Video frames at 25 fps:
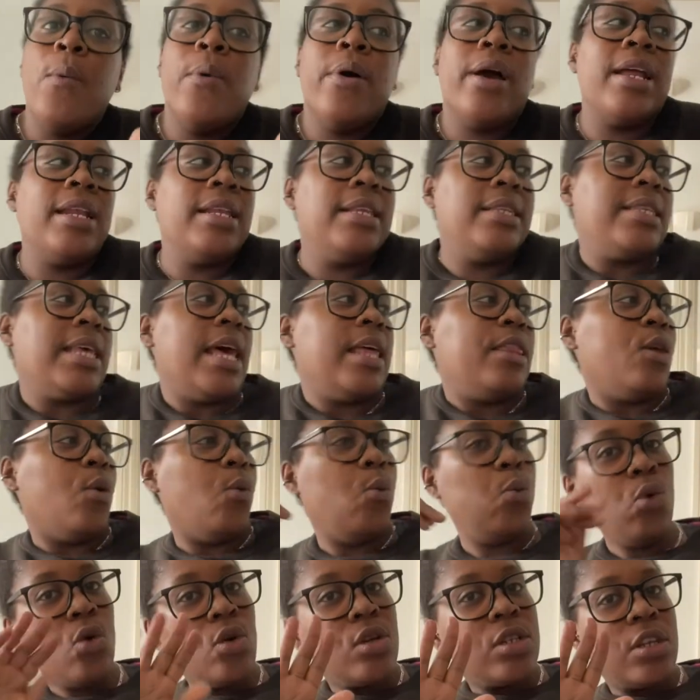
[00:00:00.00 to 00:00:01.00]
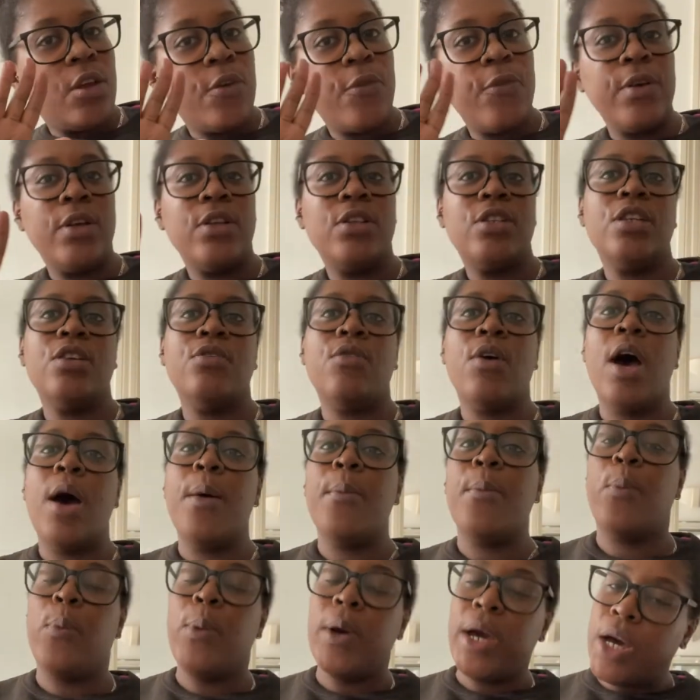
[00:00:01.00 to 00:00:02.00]
We're gonna set the water filter
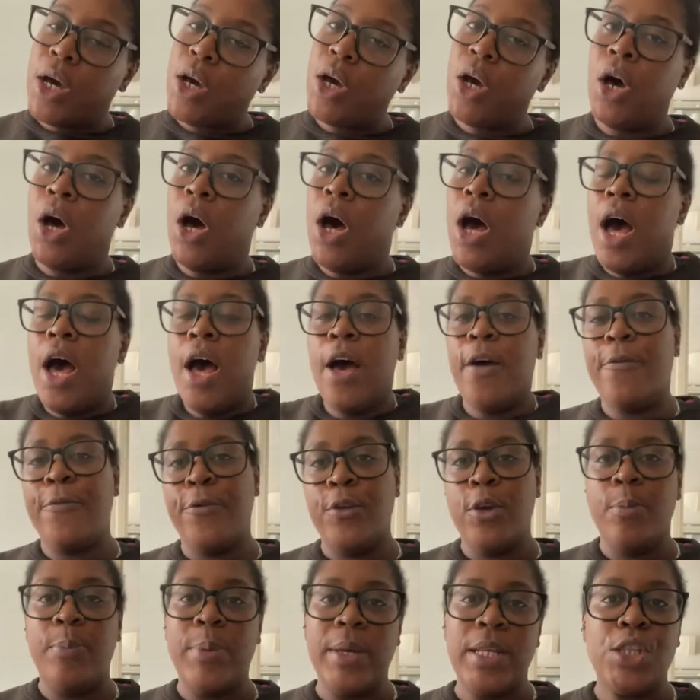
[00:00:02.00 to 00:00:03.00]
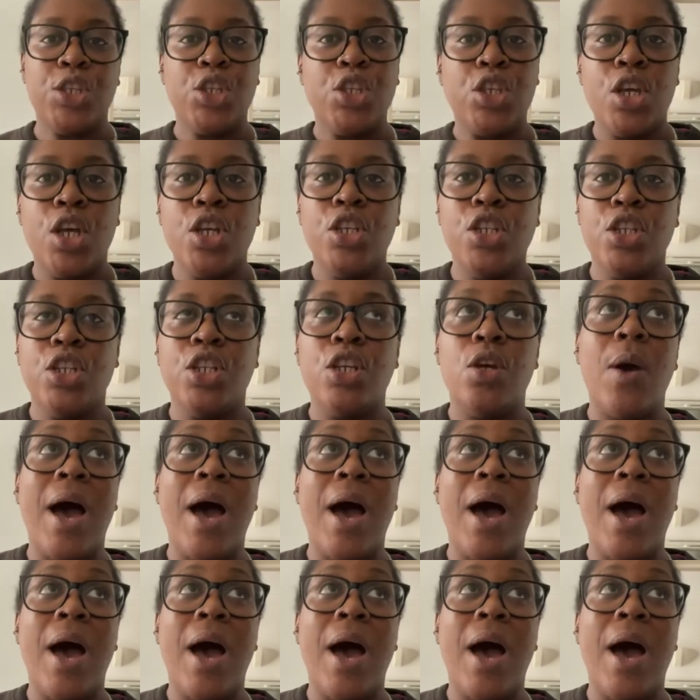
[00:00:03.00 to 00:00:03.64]
up. We've got a few bits to do.